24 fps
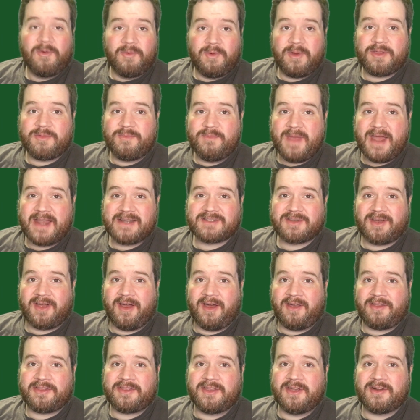With mental
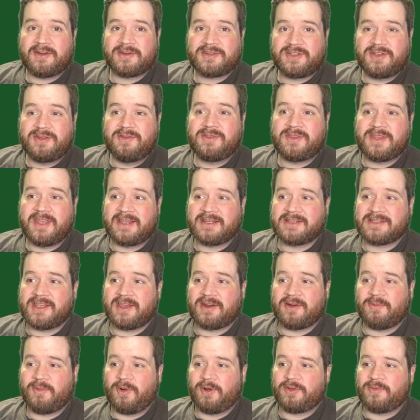health, there are two things
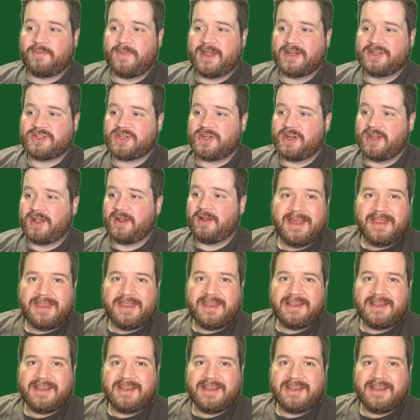that are worth mentioning.